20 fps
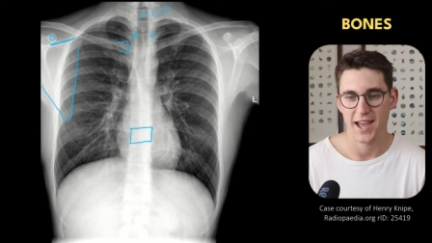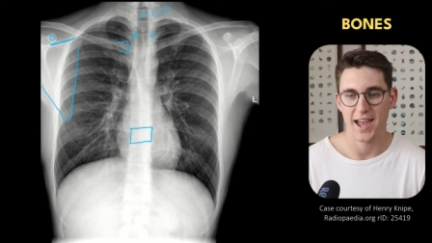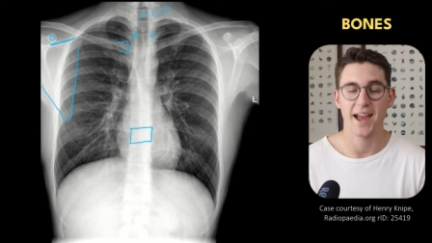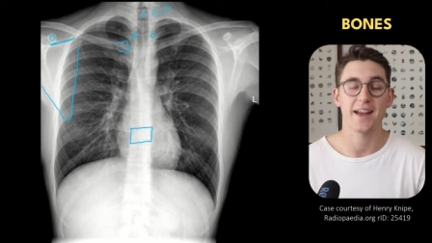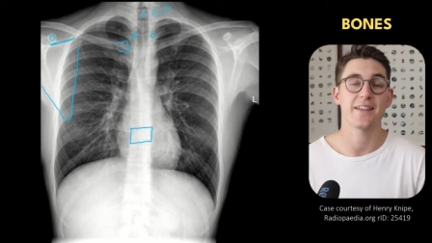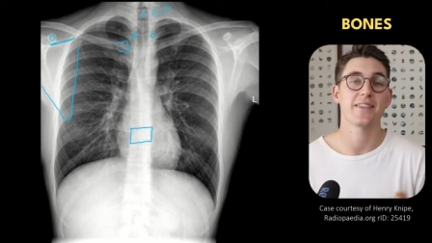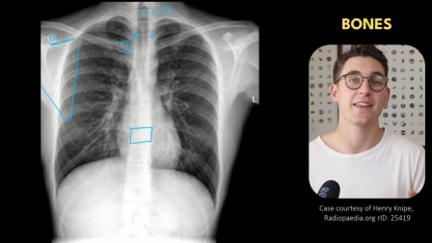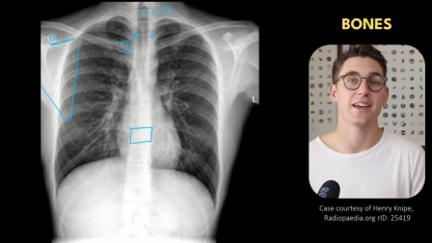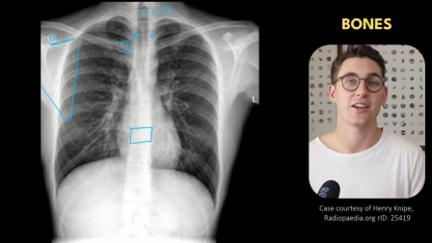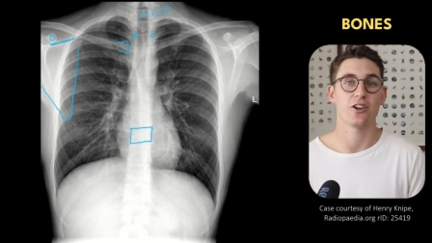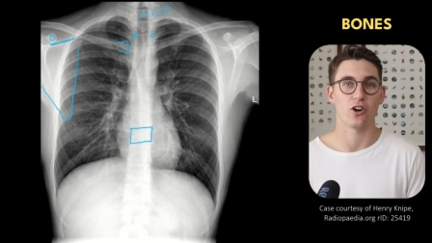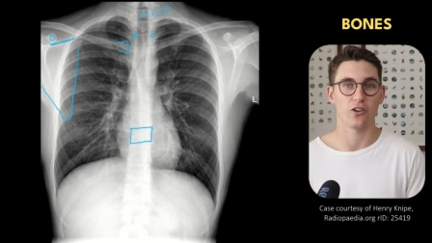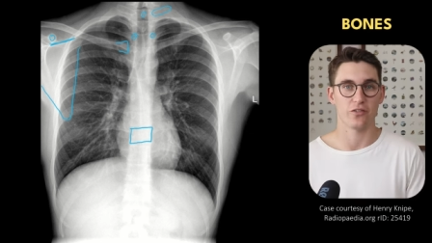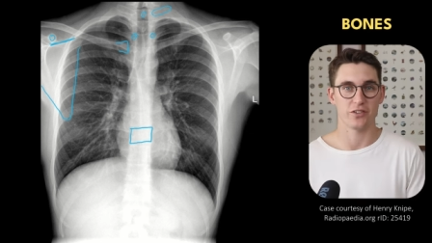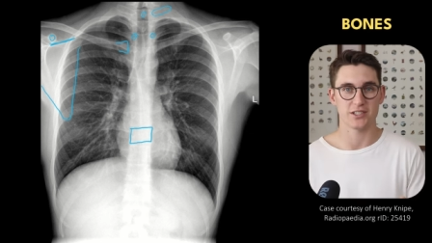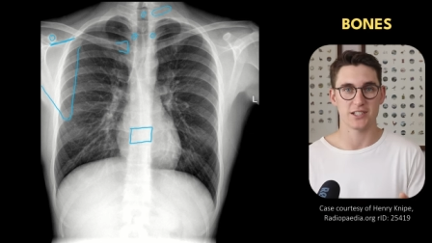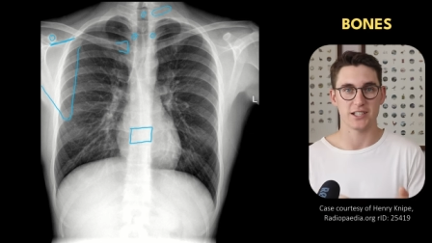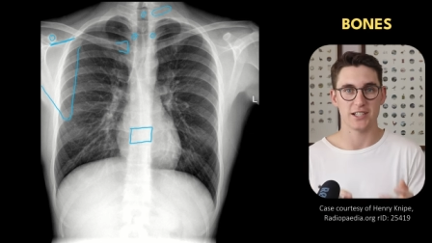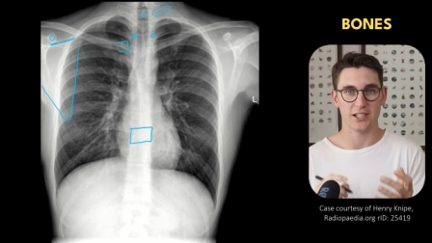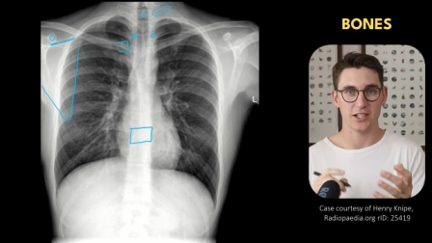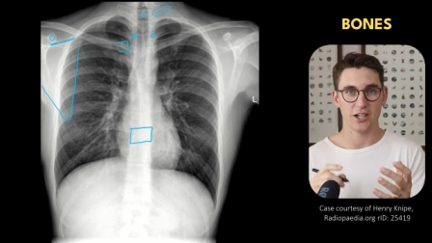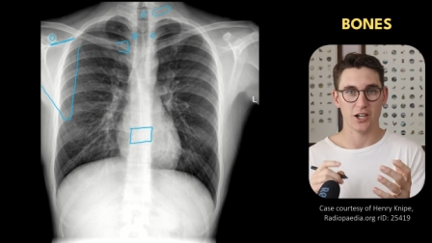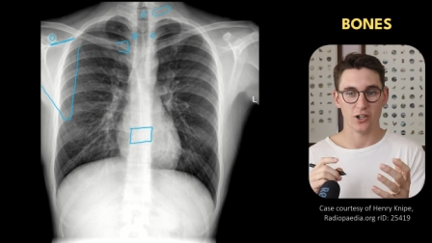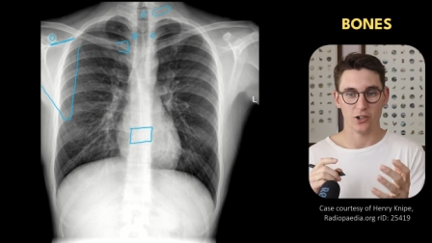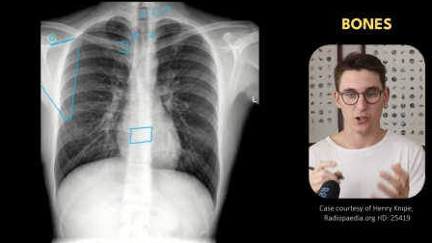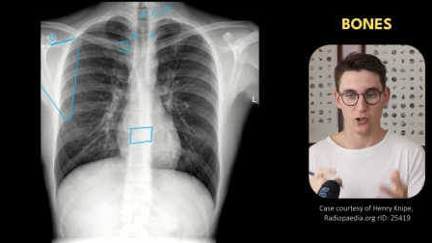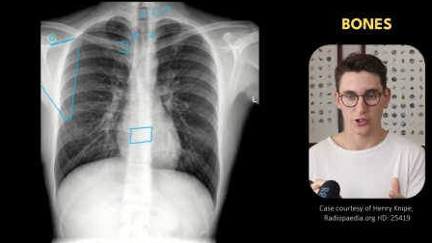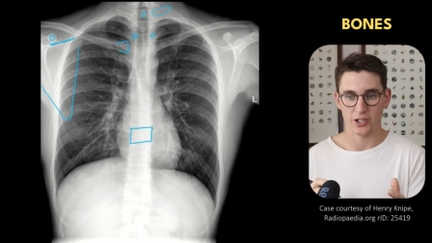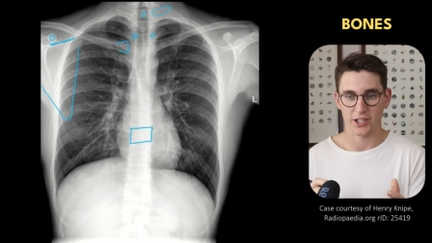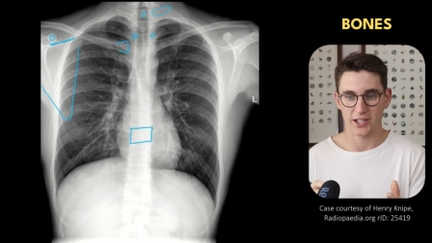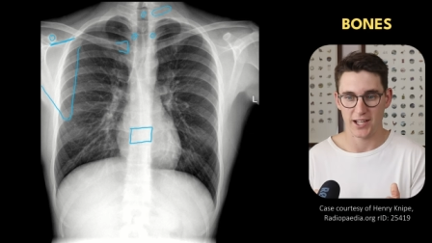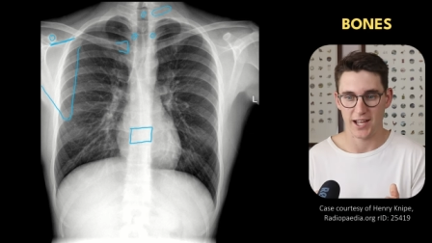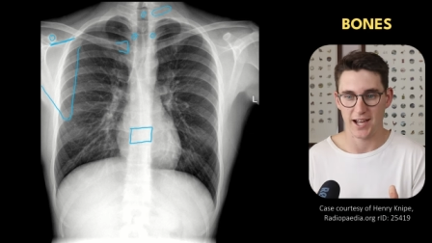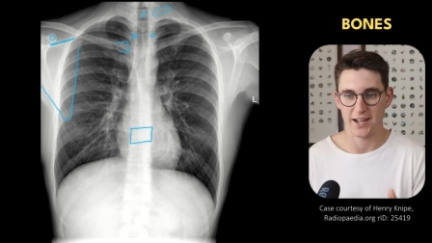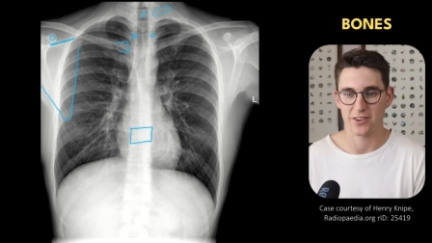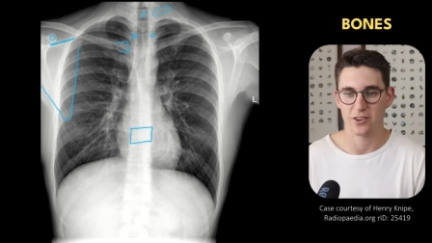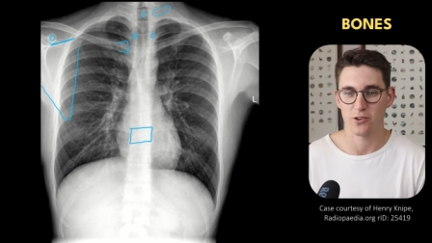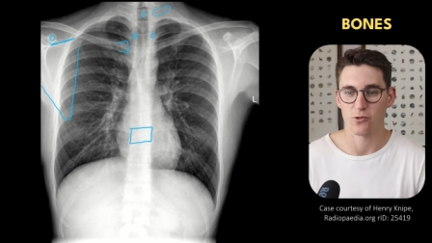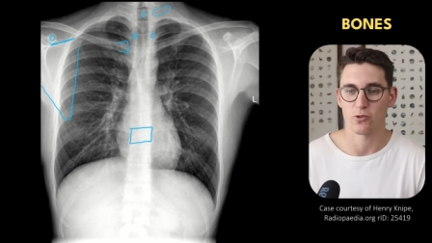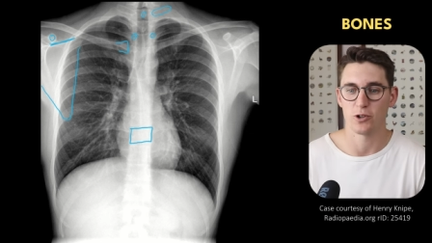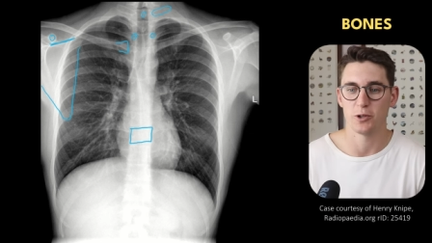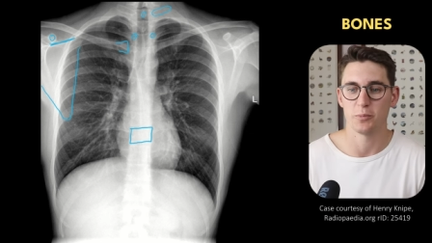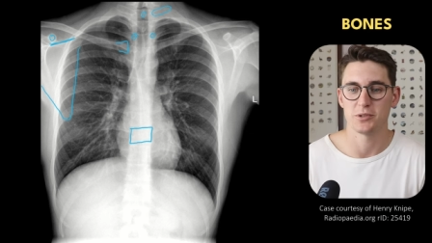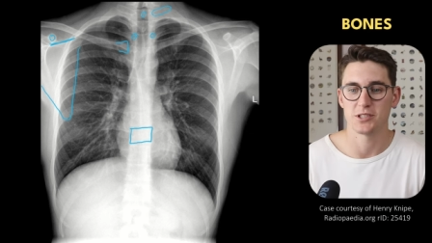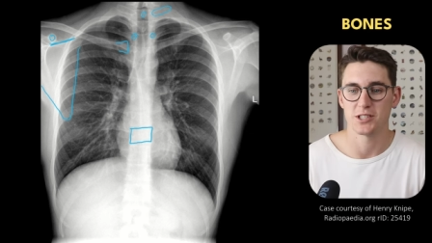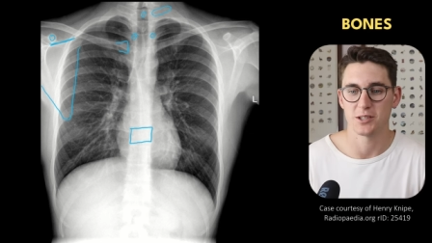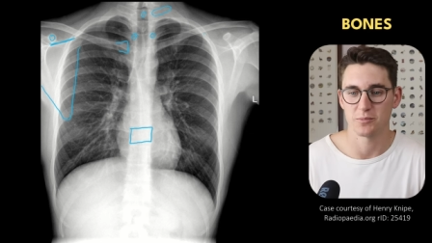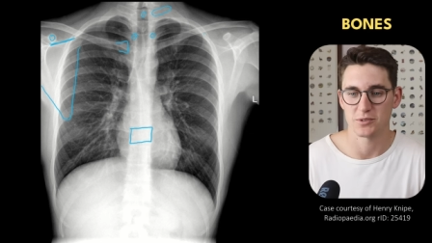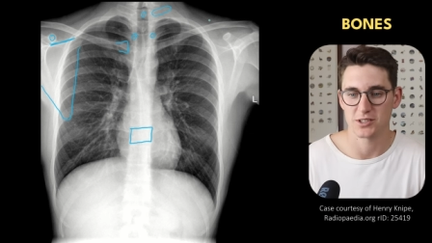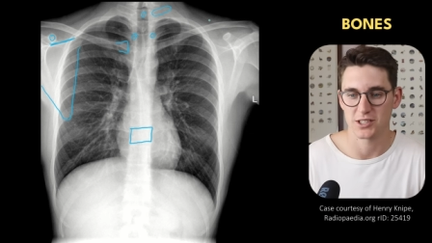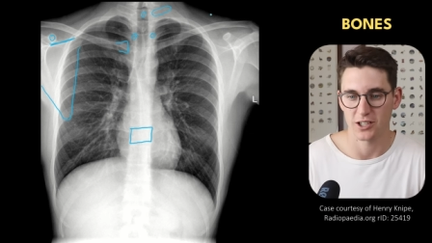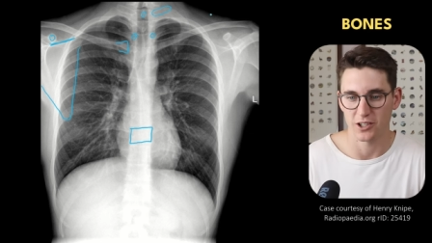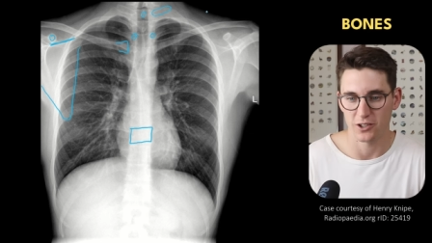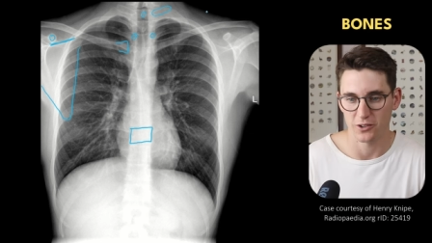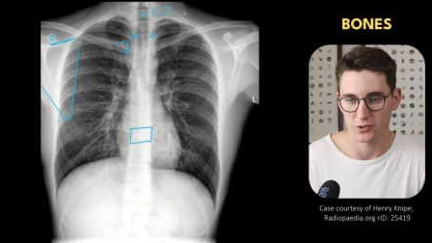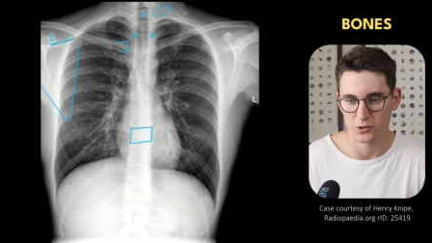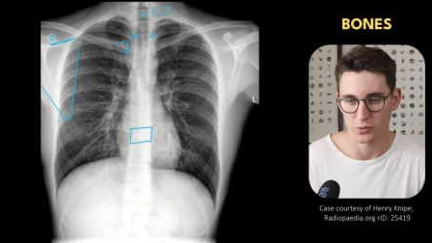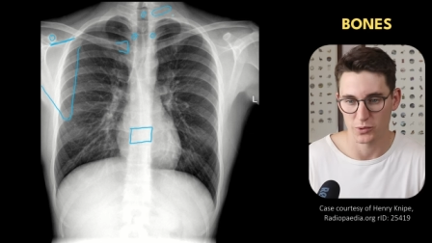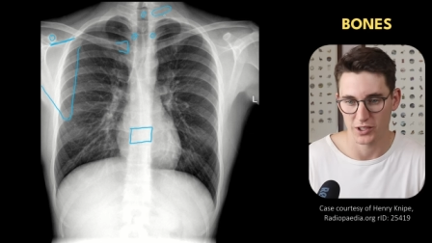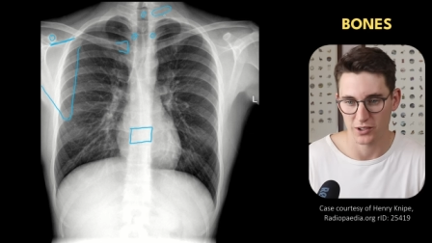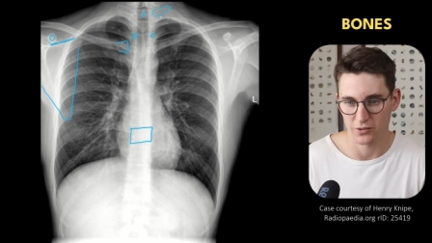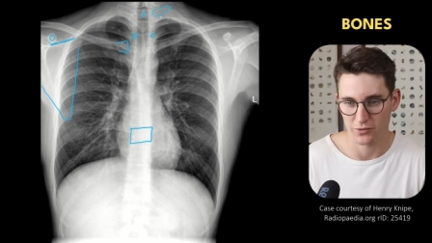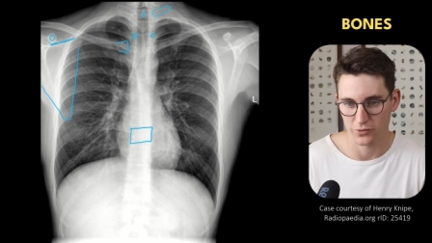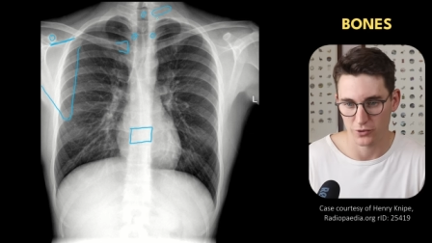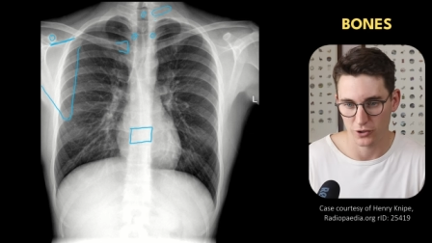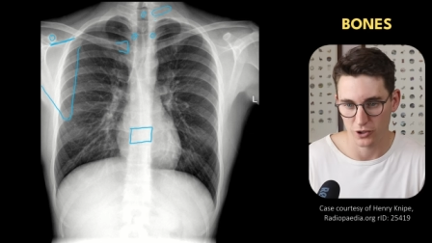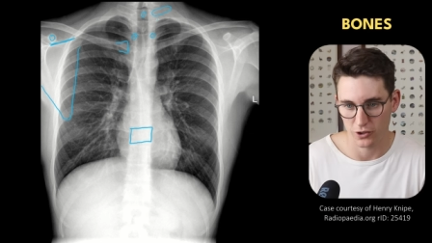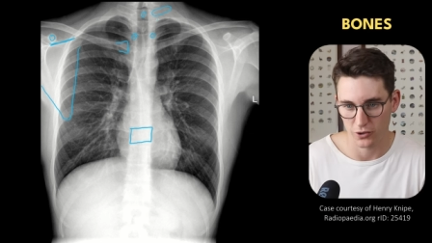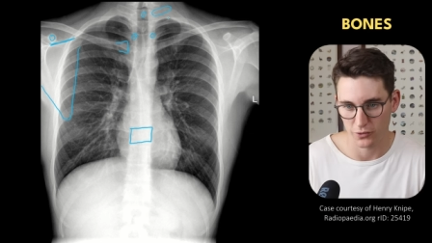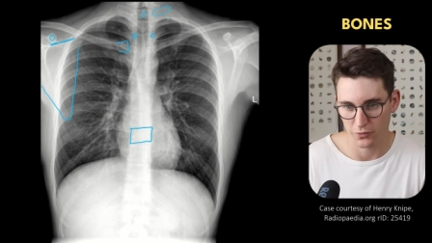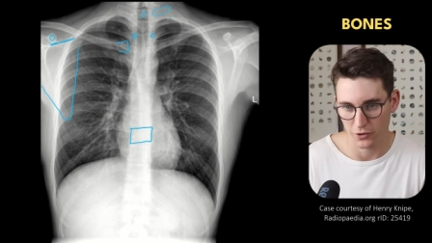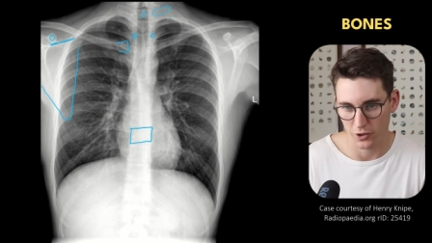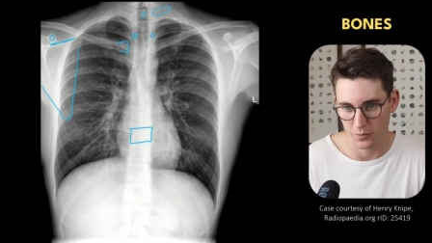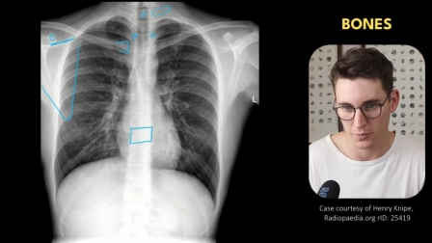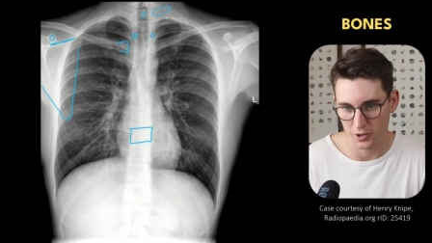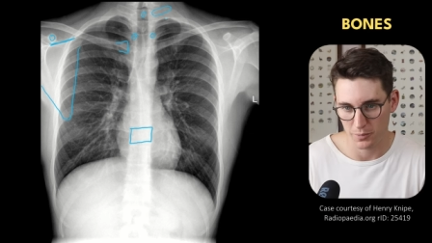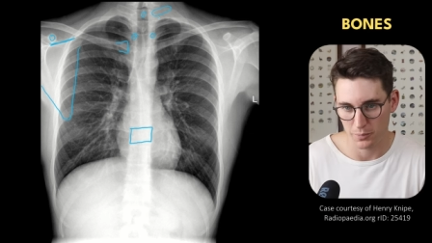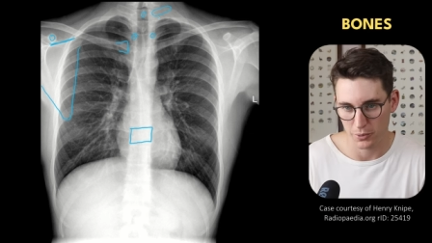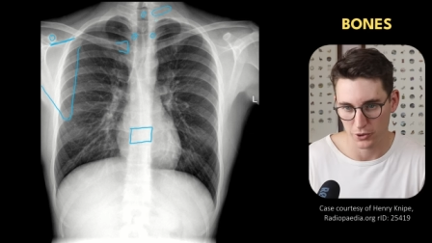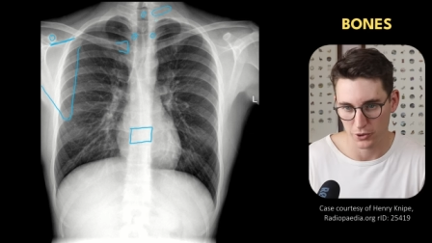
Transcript: And then obviously looking at the ribs themselves, we can follow from the